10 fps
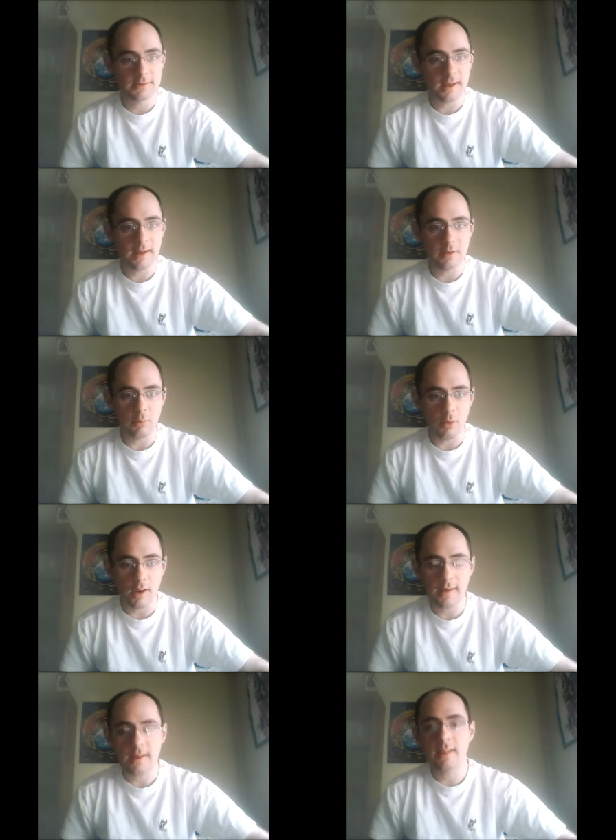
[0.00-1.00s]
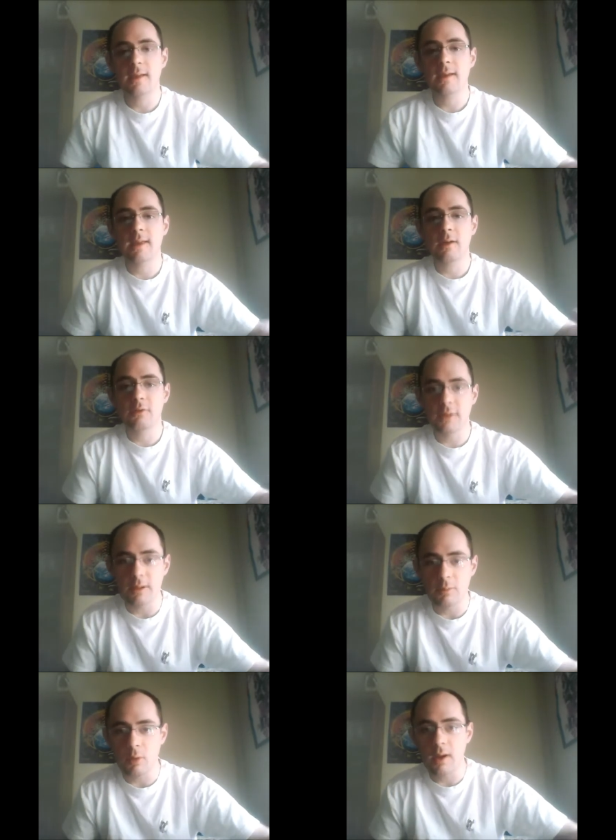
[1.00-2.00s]
Daniel Bryan. I like how
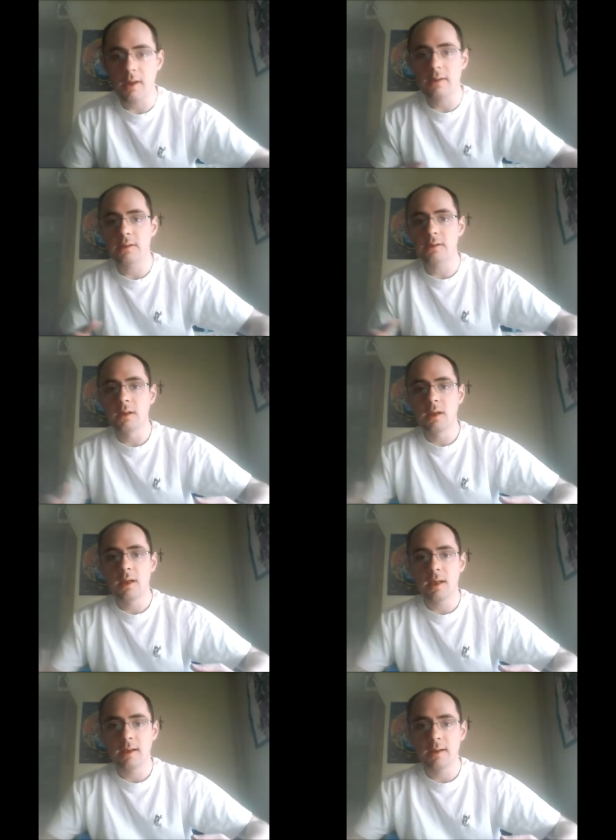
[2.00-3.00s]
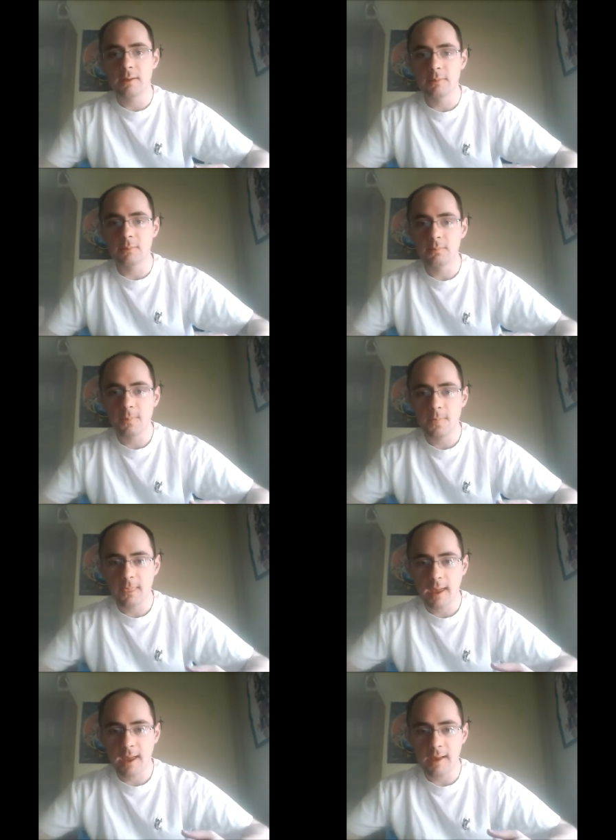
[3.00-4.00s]
Daniel Bryan
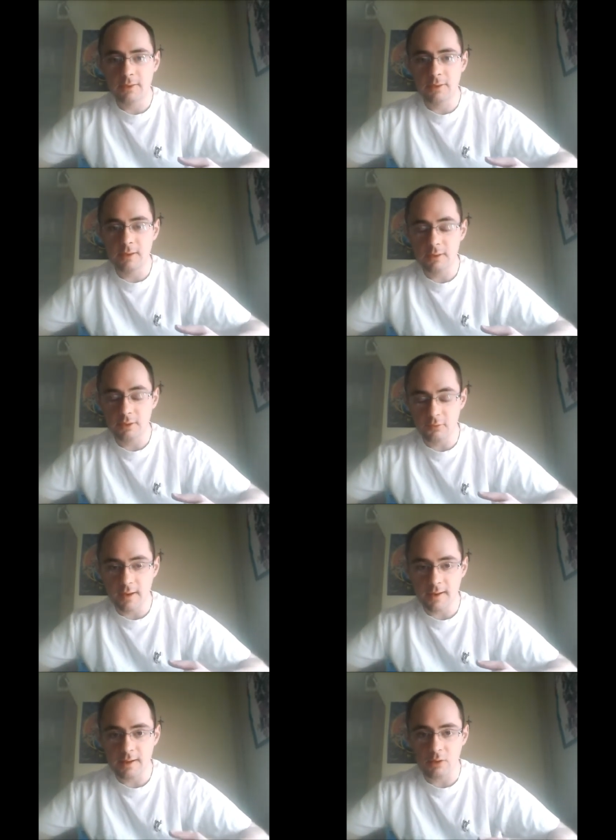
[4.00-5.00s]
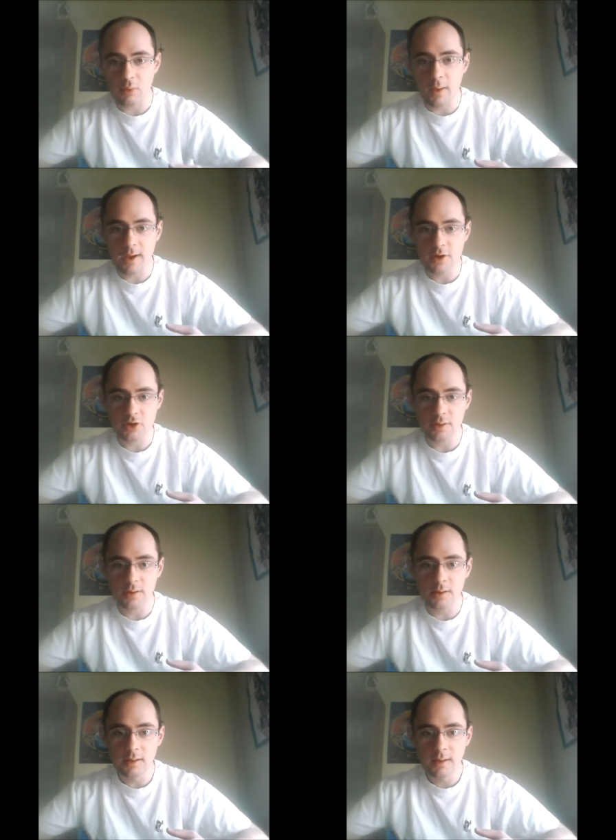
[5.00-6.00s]
had the fan
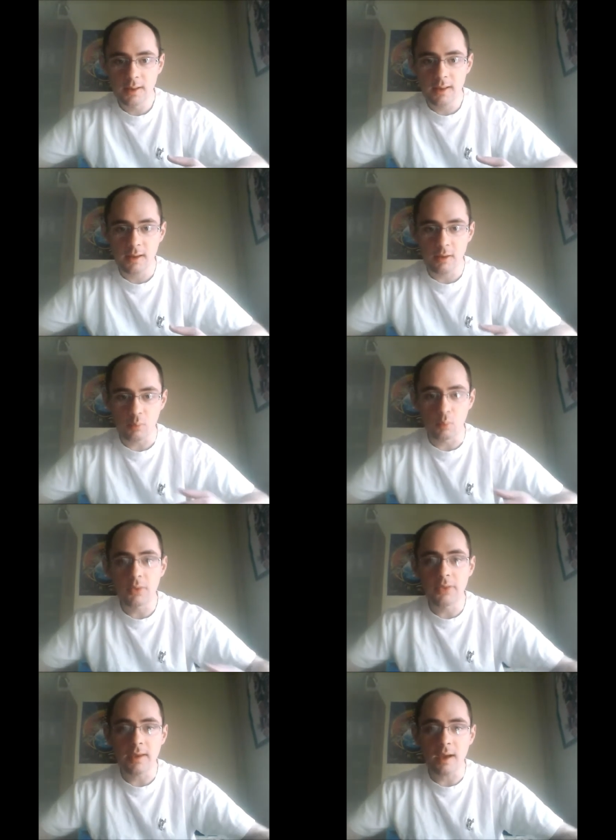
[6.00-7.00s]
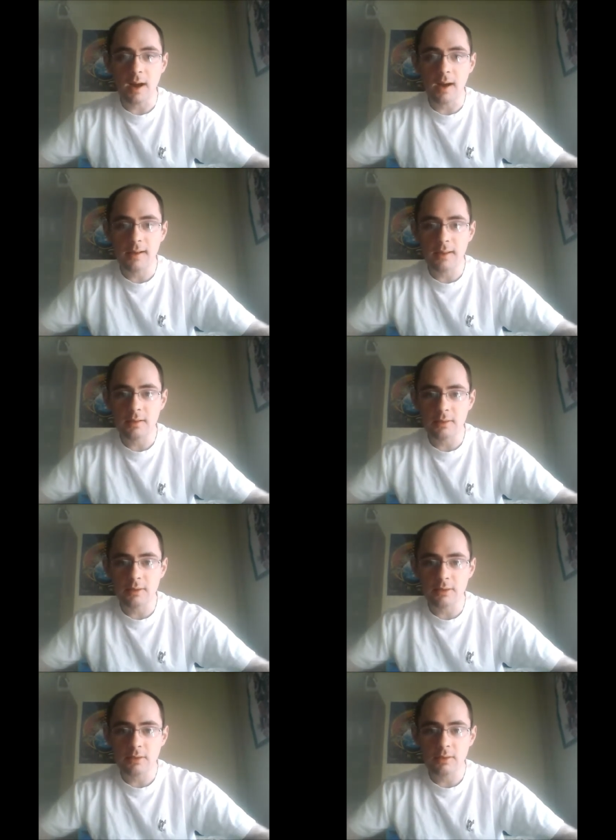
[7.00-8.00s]
interaction with the
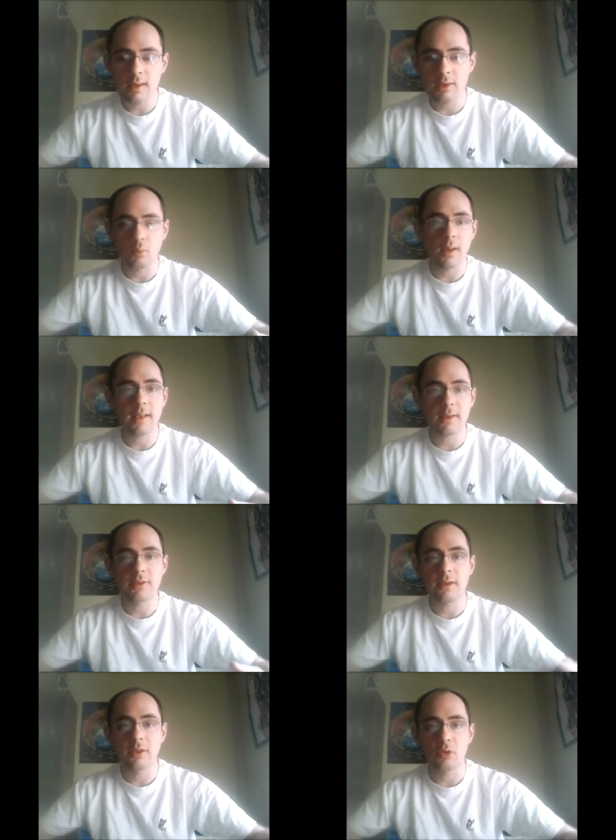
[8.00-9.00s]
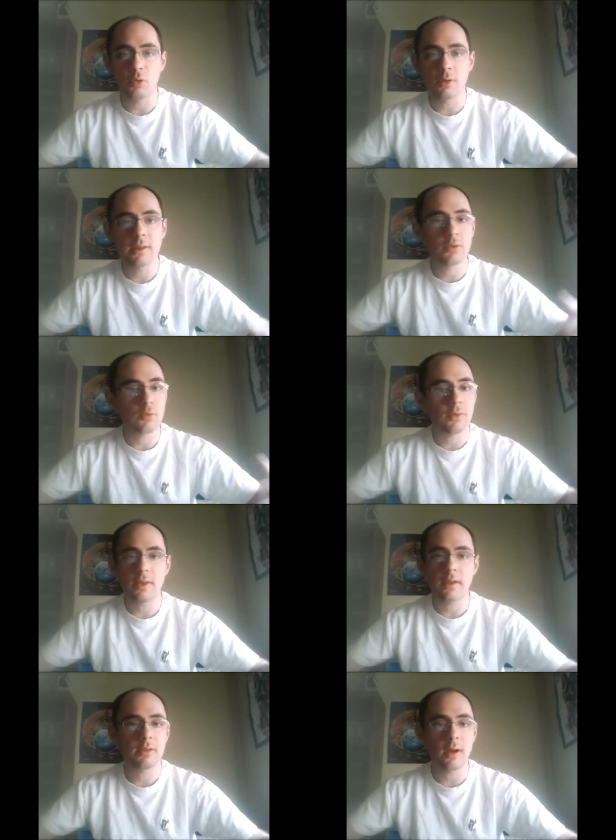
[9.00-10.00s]
audience as well as the Authority throughout
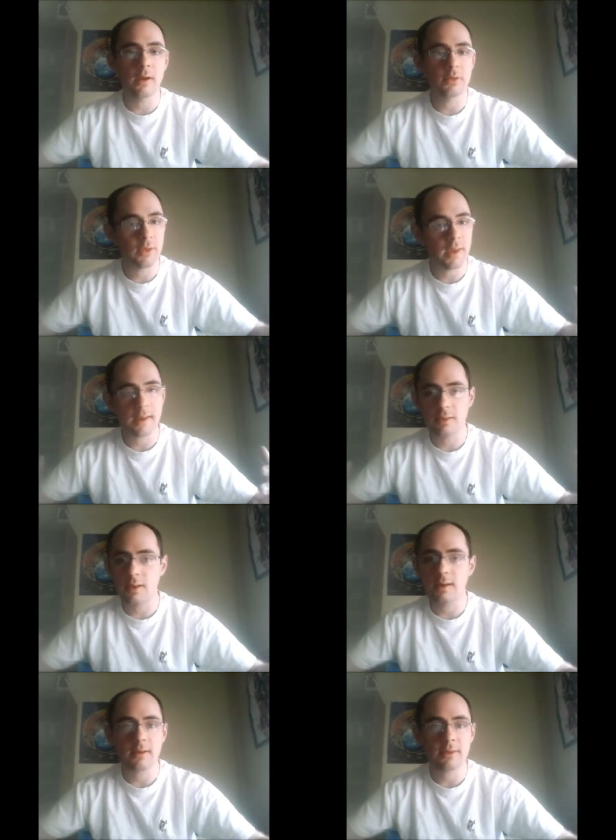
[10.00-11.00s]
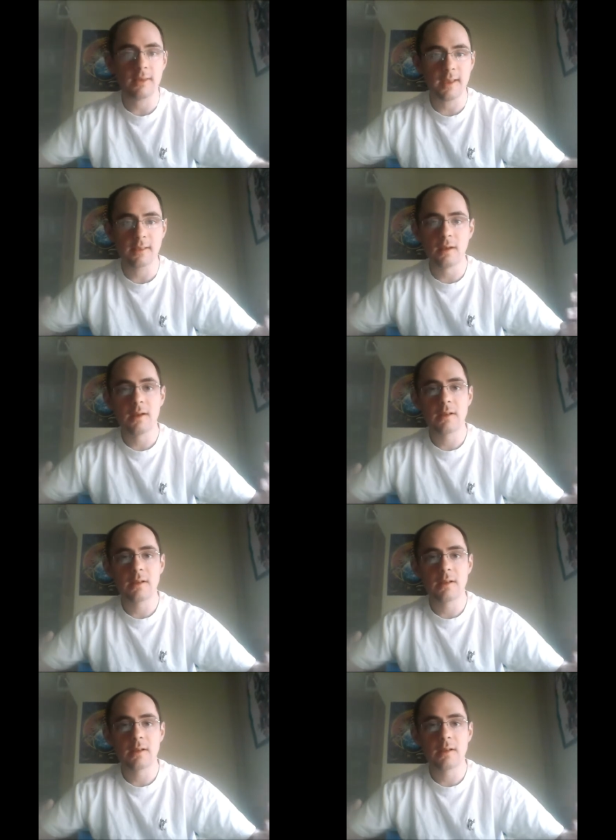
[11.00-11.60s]
the entire thing. And like I said,